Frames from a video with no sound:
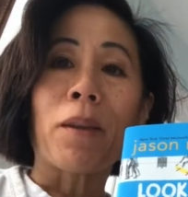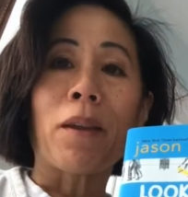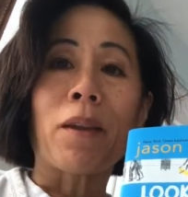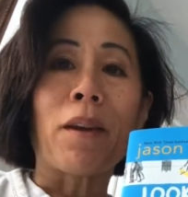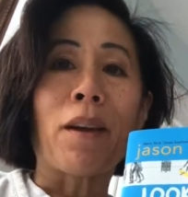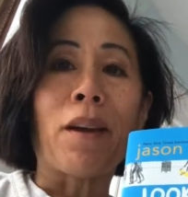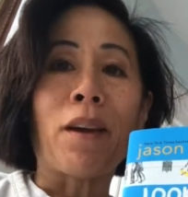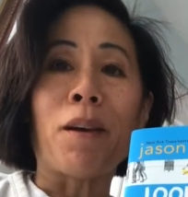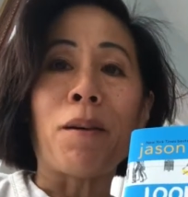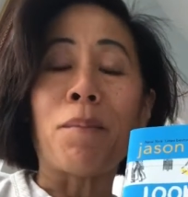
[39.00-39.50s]

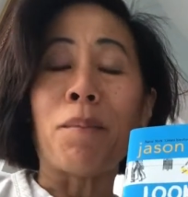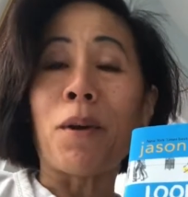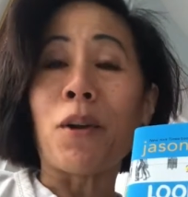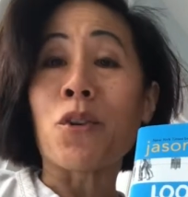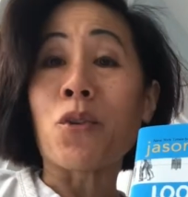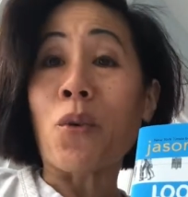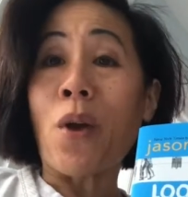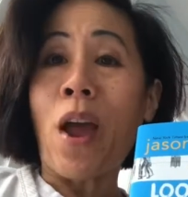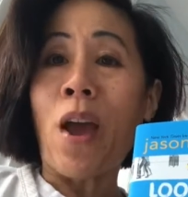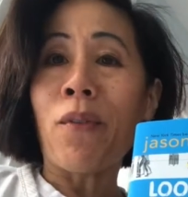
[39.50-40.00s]
um, a
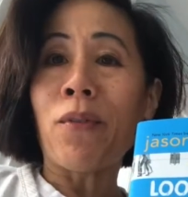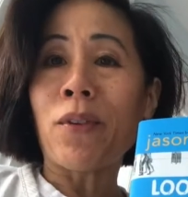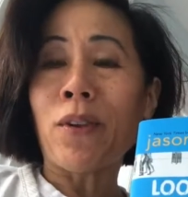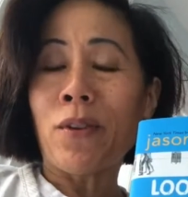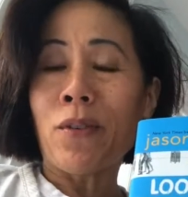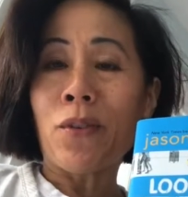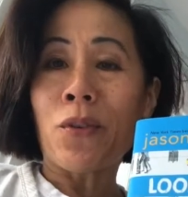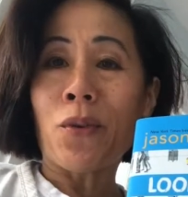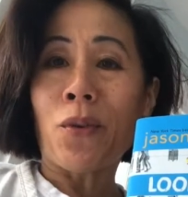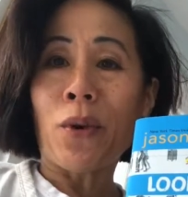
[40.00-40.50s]
draft
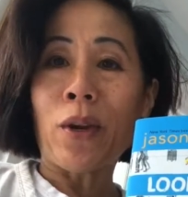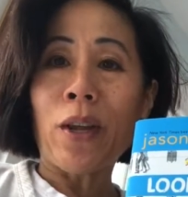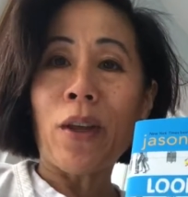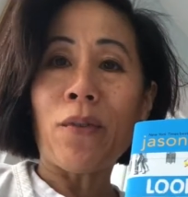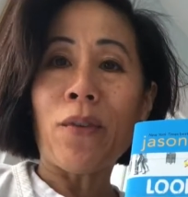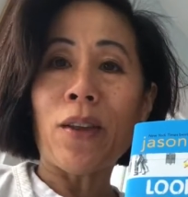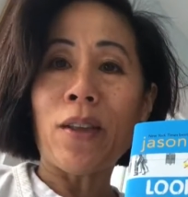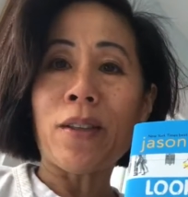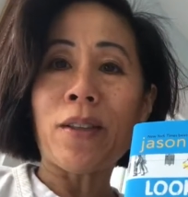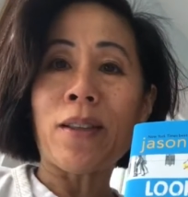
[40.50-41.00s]
story of
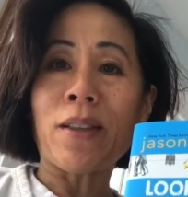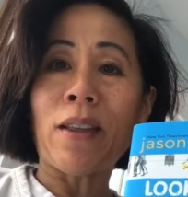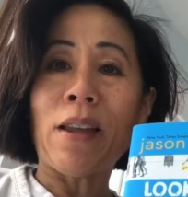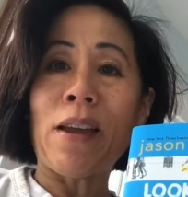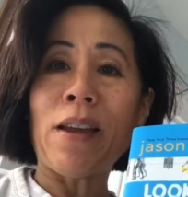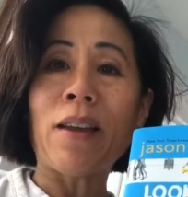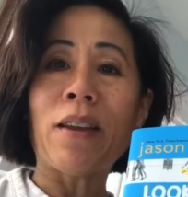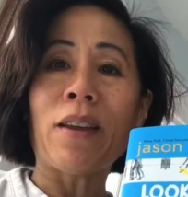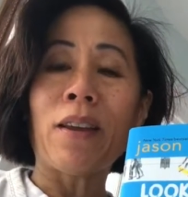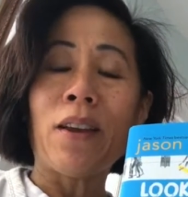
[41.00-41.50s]
his is
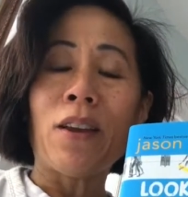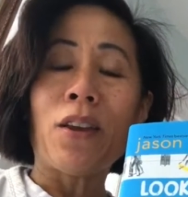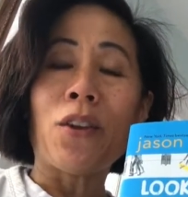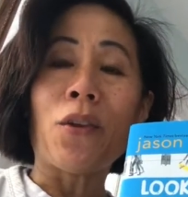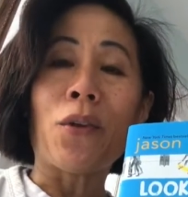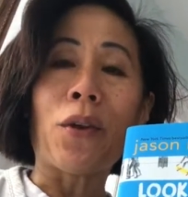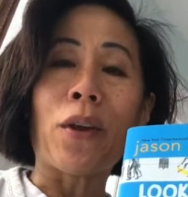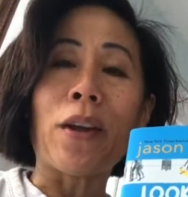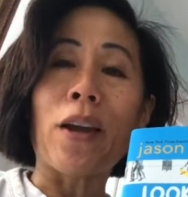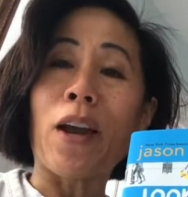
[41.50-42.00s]
like,
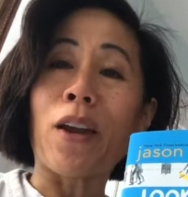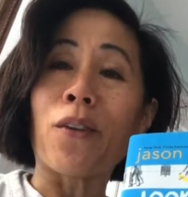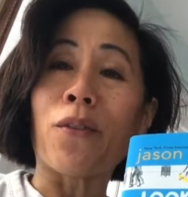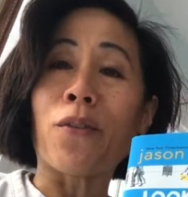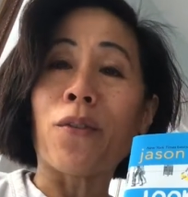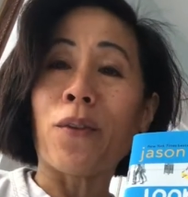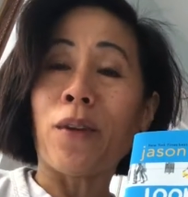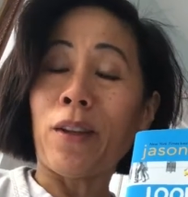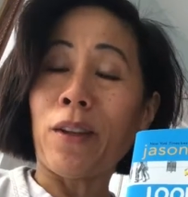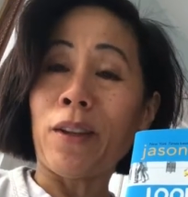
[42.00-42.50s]
you can kind
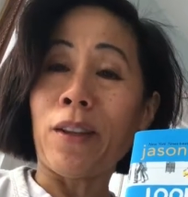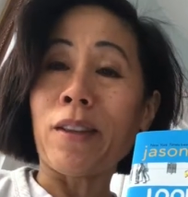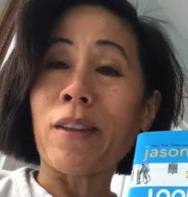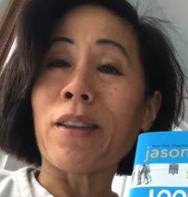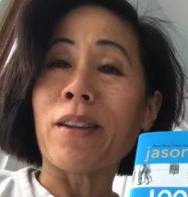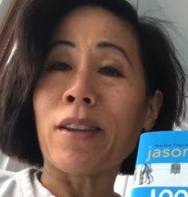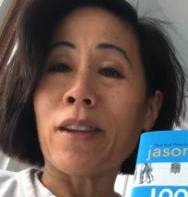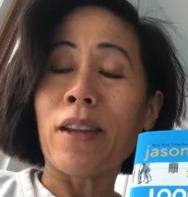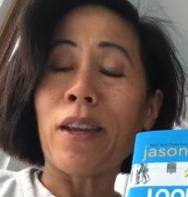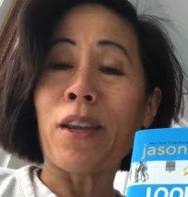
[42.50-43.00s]
of
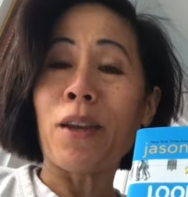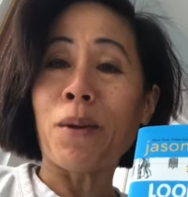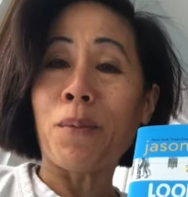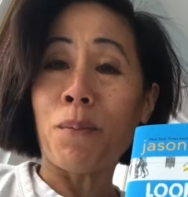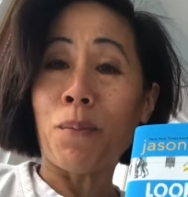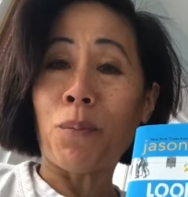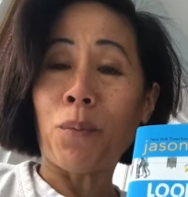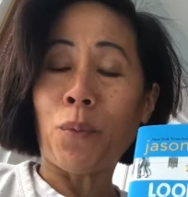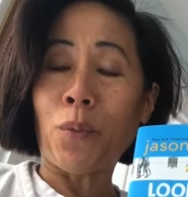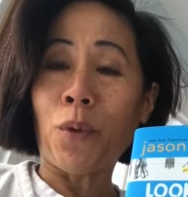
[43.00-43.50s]
listen to
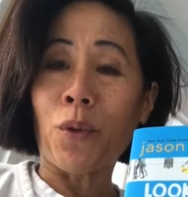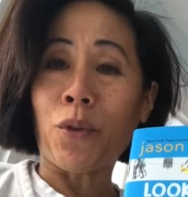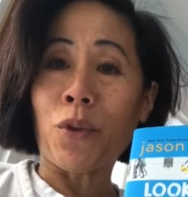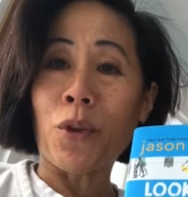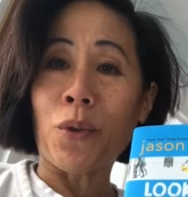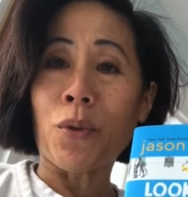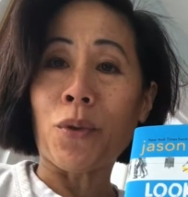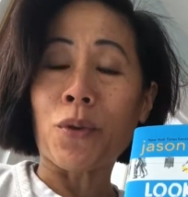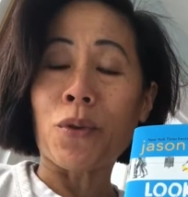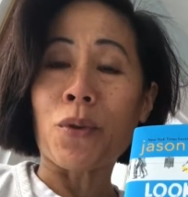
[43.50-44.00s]
him with
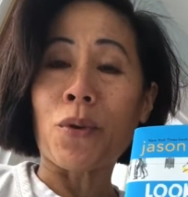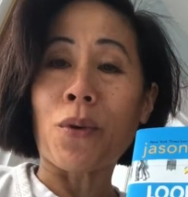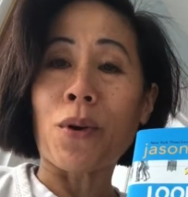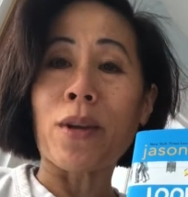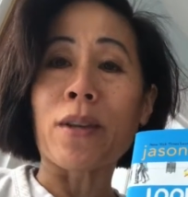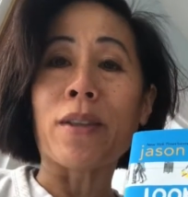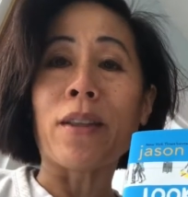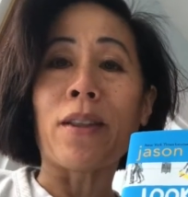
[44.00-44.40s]
two of the stories.